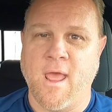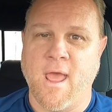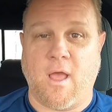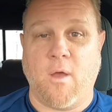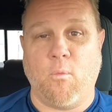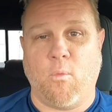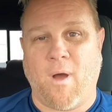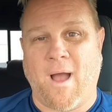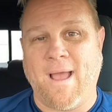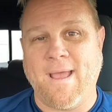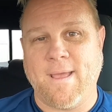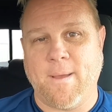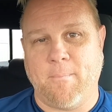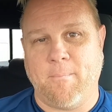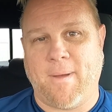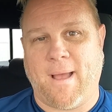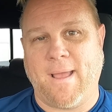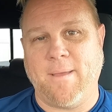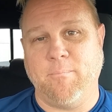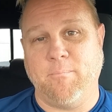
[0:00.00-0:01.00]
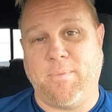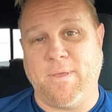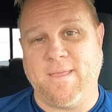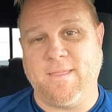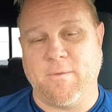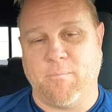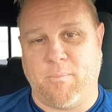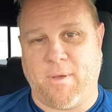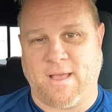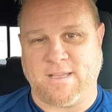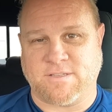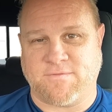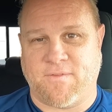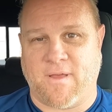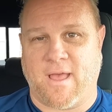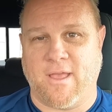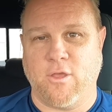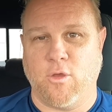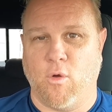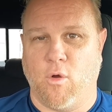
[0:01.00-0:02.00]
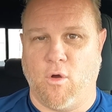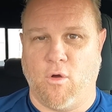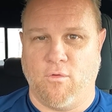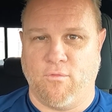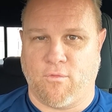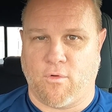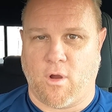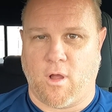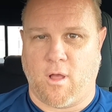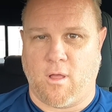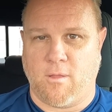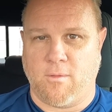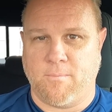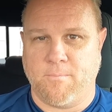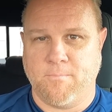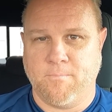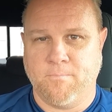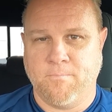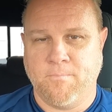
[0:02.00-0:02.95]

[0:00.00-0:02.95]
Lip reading: and why it might be the best value overall.